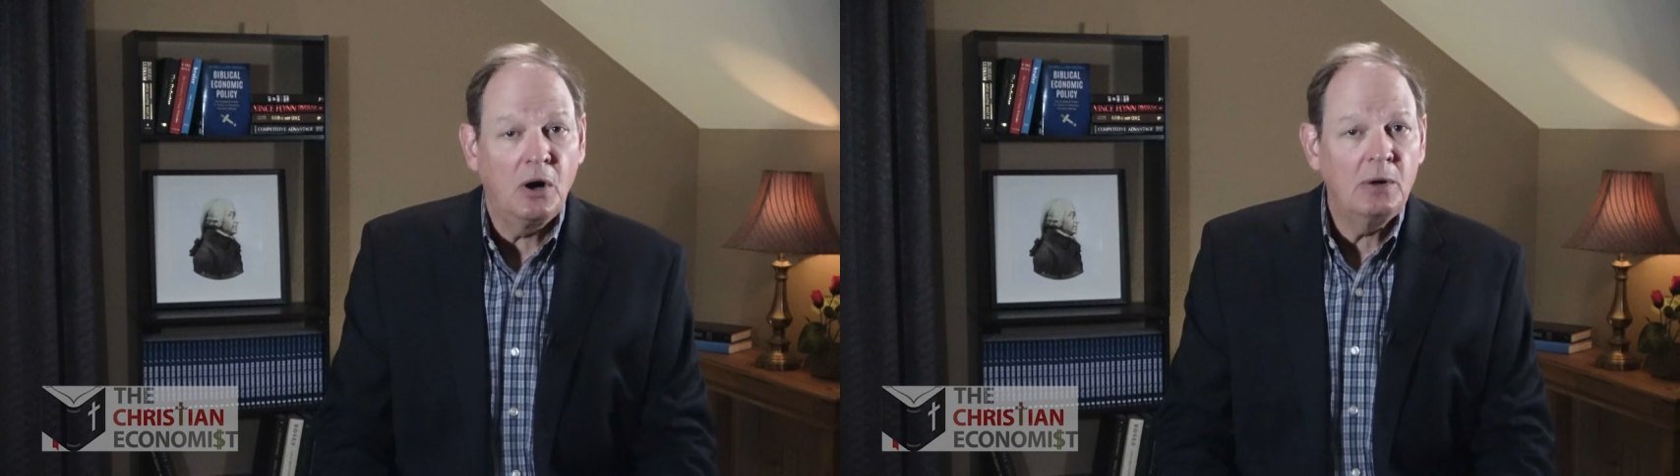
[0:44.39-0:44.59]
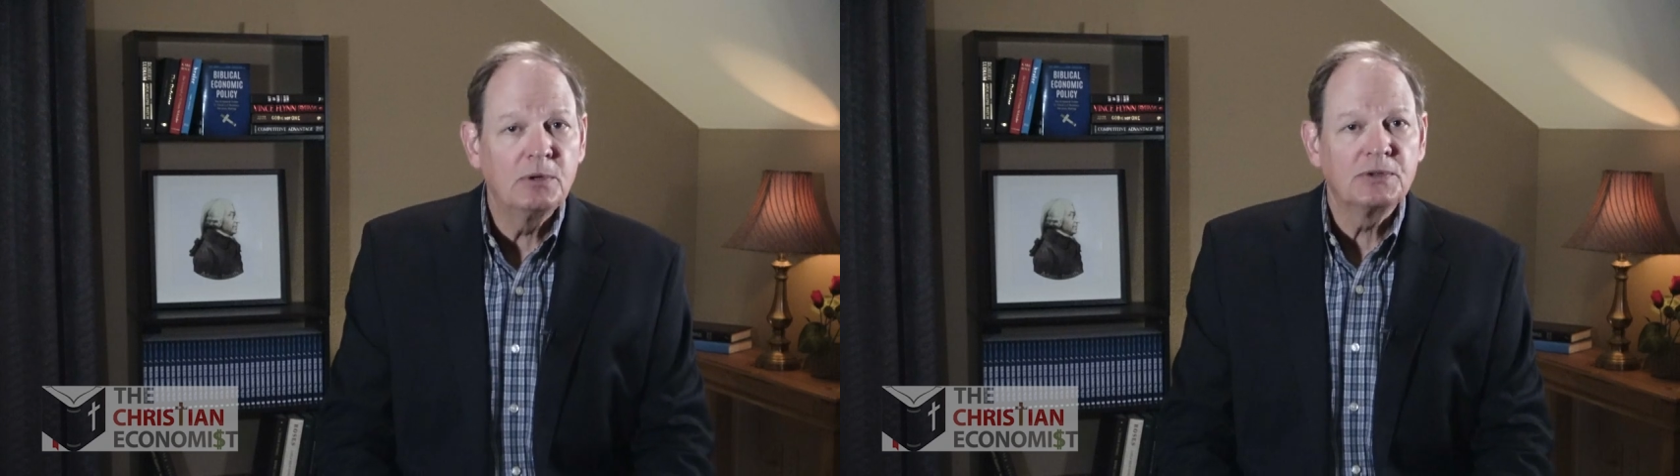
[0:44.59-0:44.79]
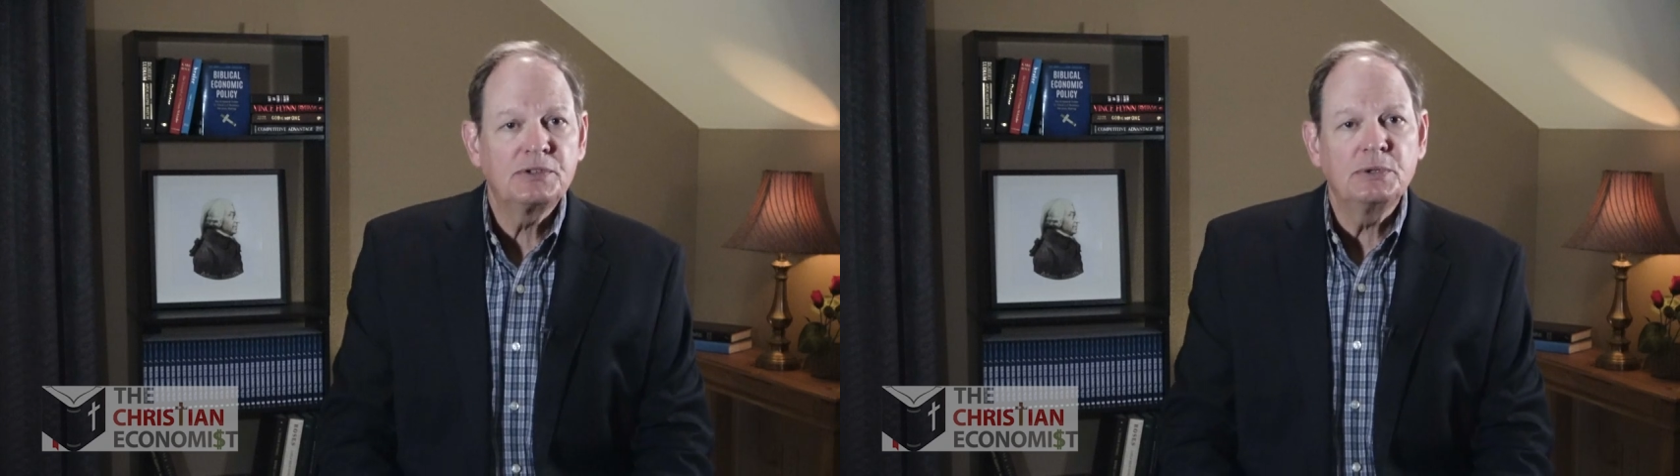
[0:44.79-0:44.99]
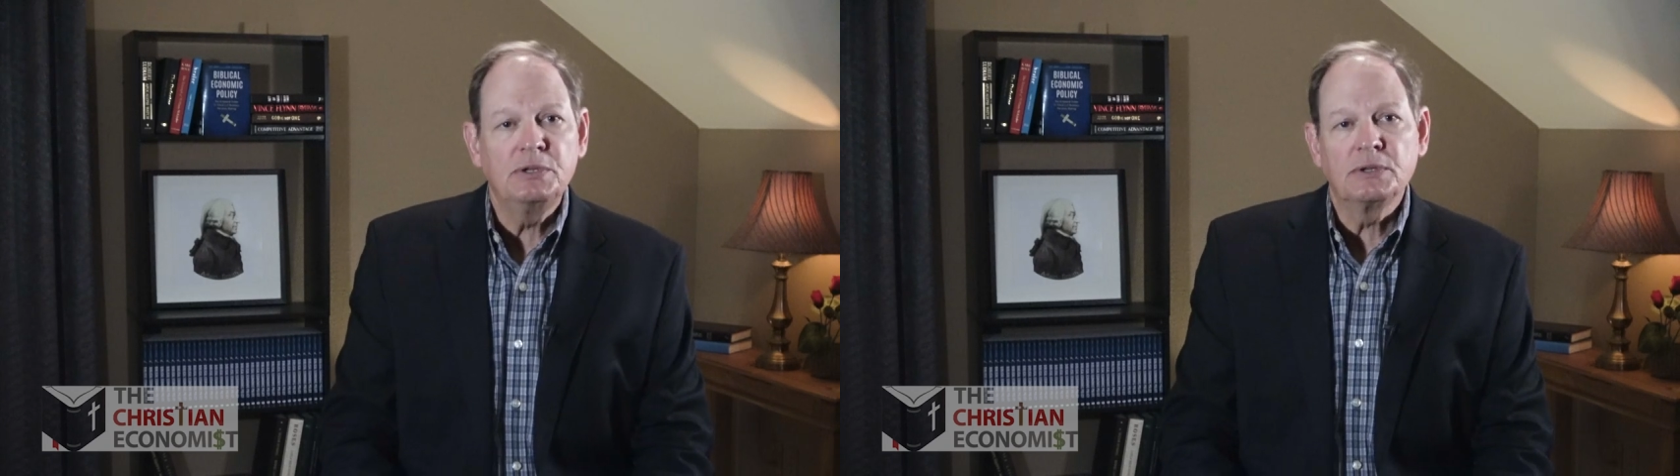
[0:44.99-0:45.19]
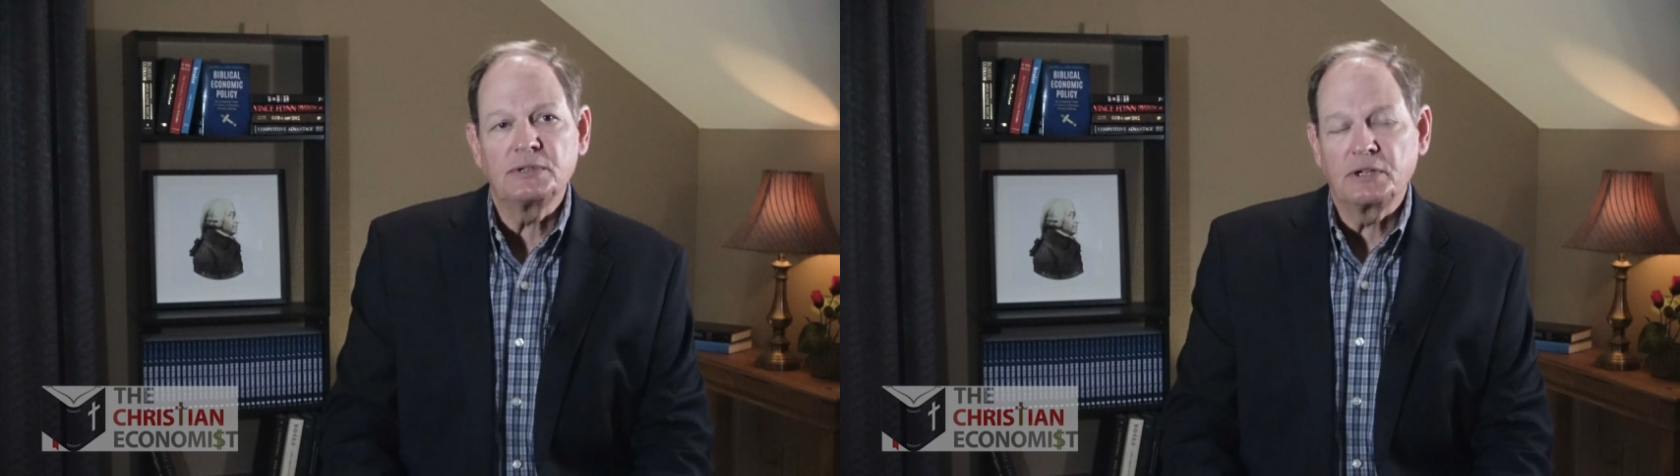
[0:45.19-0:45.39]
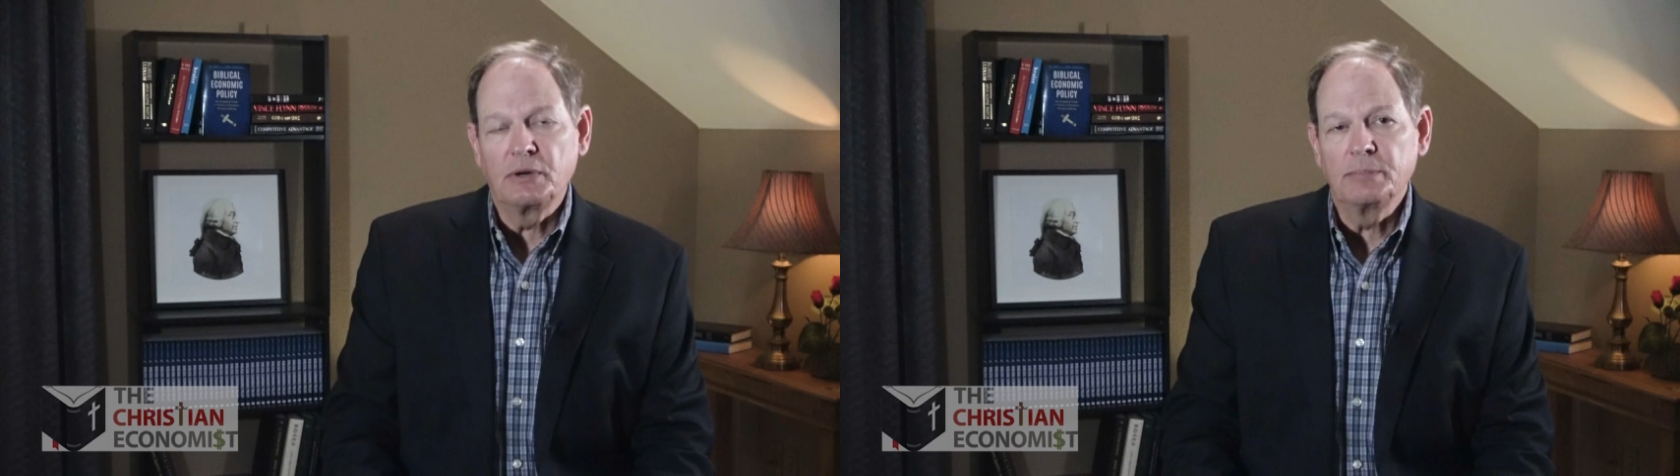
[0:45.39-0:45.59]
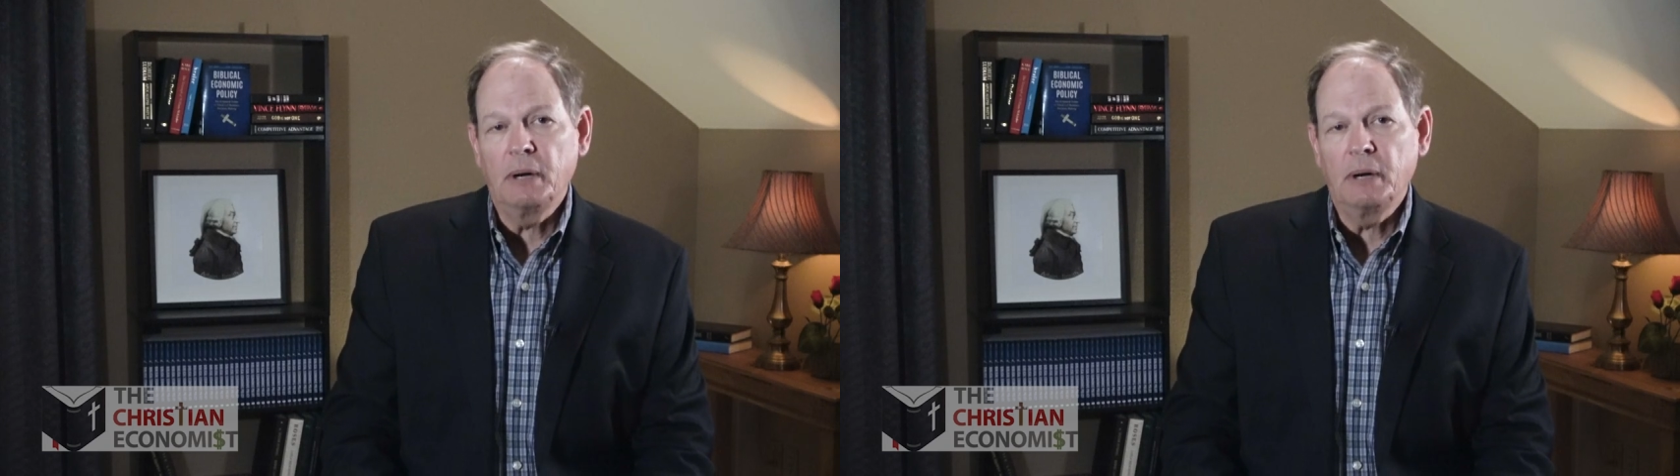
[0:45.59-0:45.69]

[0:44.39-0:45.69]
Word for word: almost 2 years ago in